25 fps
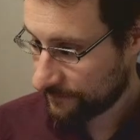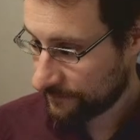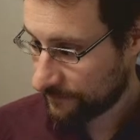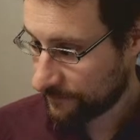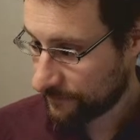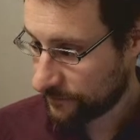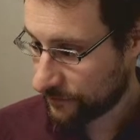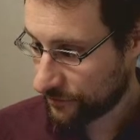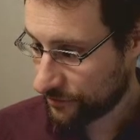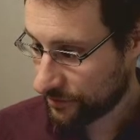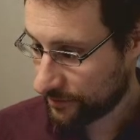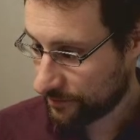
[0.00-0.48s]

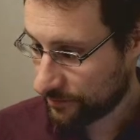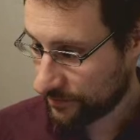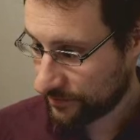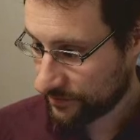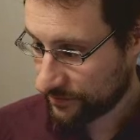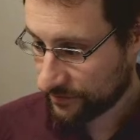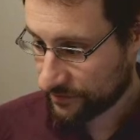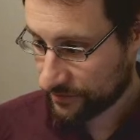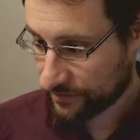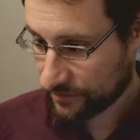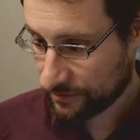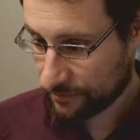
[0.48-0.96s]

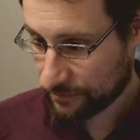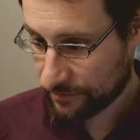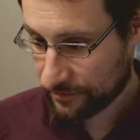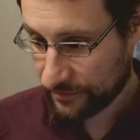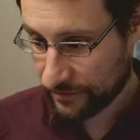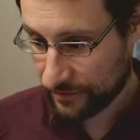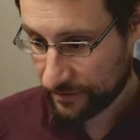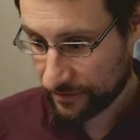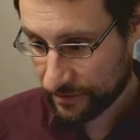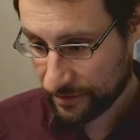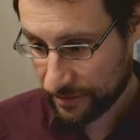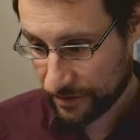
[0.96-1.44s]
40% slower
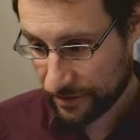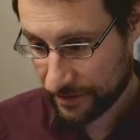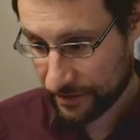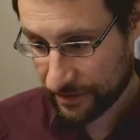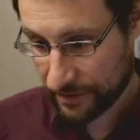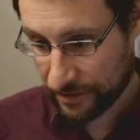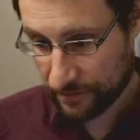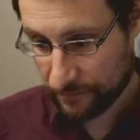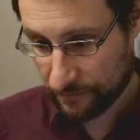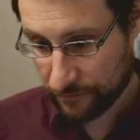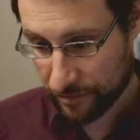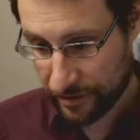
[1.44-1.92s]
than... Oh
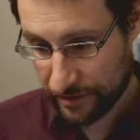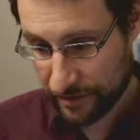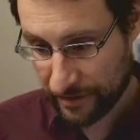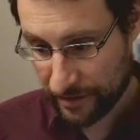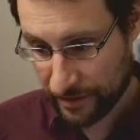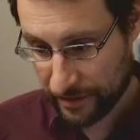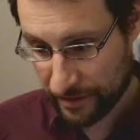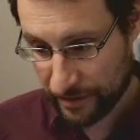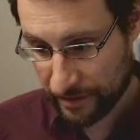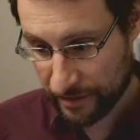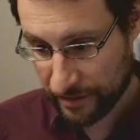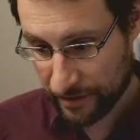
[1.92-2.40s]
darn, why
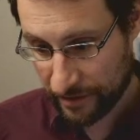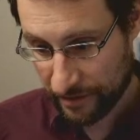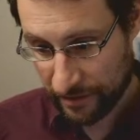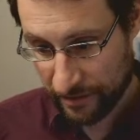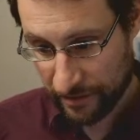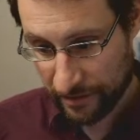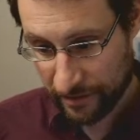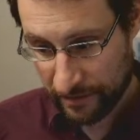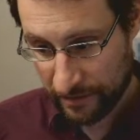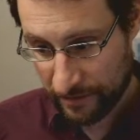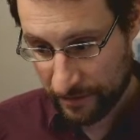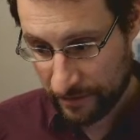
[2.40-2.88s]

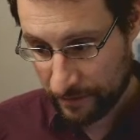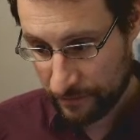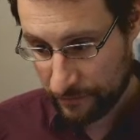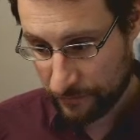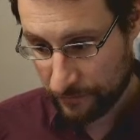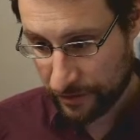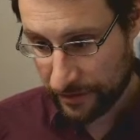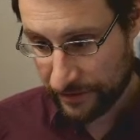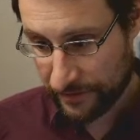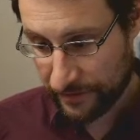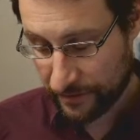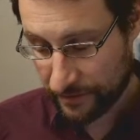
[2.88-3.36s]

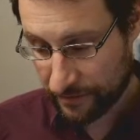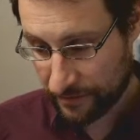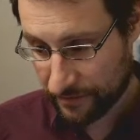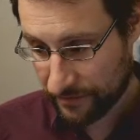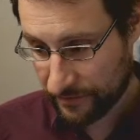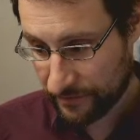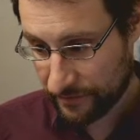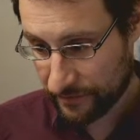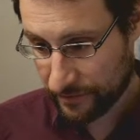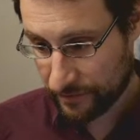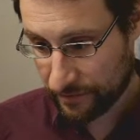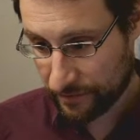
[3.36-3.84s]
is it
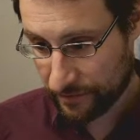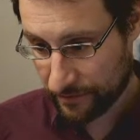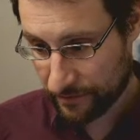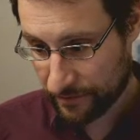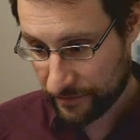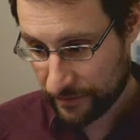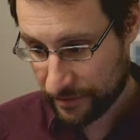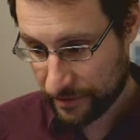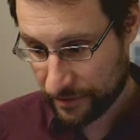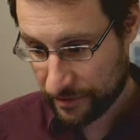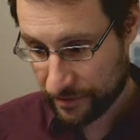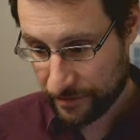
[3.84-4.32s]
not
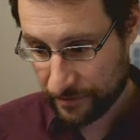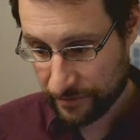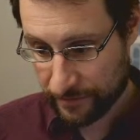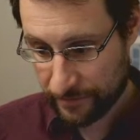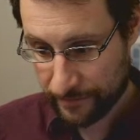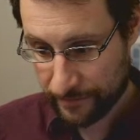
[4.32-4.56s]
there?